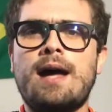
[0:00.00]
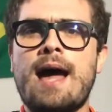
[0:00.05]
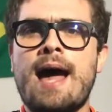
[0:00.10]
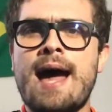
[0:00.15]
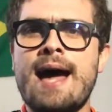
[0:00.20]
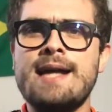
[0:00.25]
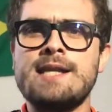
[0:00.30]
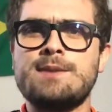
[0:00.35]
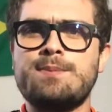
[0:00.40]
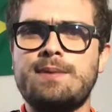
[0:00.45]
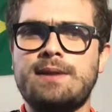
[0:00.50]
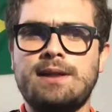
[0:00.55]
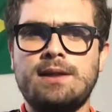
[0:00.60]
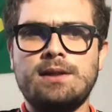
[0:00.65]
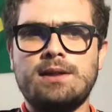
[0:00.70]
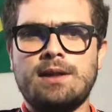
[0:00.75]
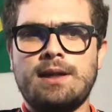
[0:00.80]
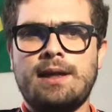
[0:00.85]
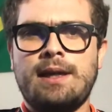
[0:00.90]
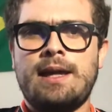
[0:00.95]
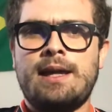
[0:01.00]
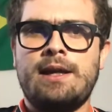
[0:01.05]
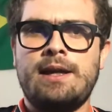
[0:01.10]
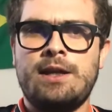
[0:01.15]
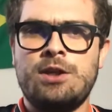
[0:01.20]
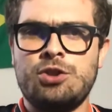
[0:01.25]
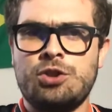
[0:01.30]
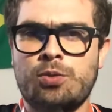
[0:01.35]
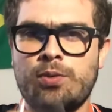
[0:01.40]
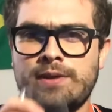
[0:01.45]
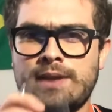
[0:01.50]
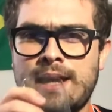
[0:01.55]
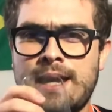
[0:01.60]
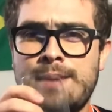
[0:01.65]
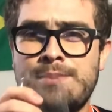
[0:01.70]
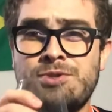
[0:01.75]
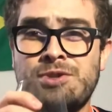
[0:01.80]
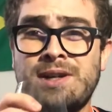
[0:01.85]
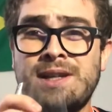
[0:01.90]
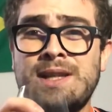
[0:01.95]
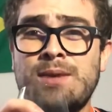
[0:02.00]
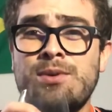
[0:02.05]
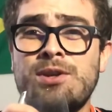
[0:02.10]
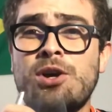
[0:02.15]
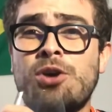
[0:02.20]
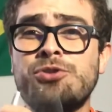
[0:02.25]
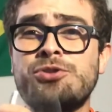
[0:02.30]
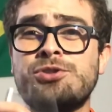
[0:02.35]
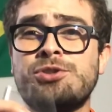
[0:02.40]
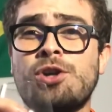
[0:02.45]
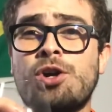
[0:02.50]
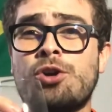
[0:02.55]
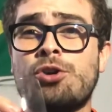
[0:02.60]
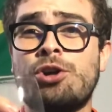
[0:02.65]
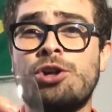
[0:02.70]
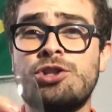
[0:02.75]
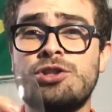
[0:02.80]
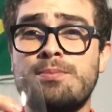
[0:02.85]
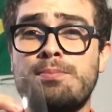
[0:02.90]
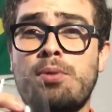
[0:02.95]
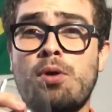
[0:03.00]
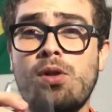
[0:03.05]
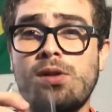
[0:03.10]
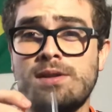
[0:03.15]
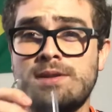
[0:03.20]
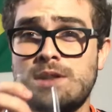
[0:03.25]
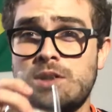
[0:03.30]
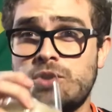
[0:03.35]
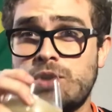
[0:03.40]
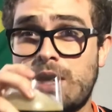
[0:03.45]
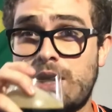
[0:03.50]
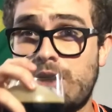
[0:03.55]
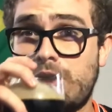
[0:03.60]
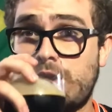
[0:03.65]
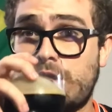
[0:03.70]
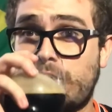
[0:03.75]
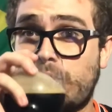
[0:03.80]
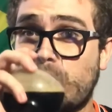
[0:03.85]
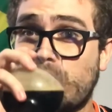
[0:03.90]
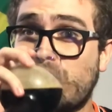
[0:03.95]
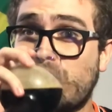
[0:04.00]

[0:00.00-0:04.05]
Aspi getting injured with the hamstring, and then we also saw Christian Pulisic get hurt.